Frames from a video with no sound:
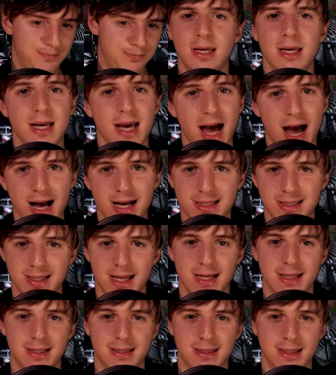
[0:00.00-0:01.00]
he has
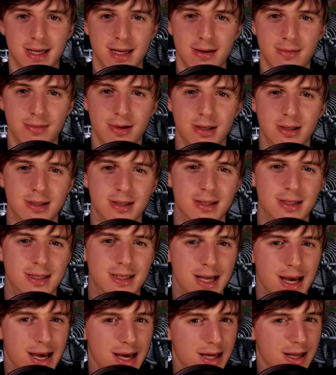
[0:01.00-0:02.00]
that same
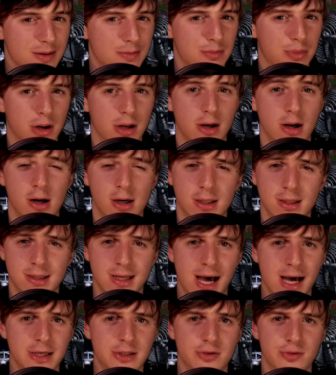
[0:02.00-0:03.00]
dead but
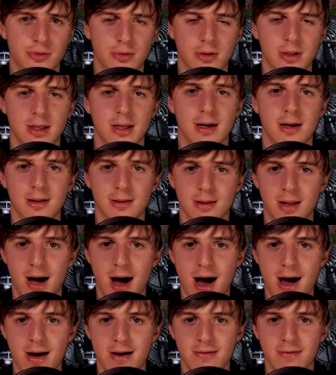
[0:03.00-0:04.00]
unnaturally
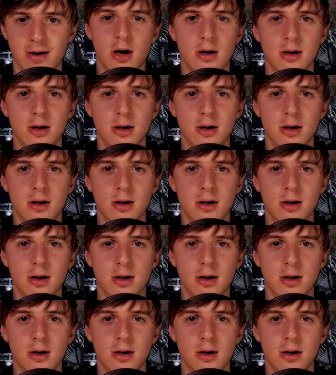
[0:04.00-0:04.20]
alive,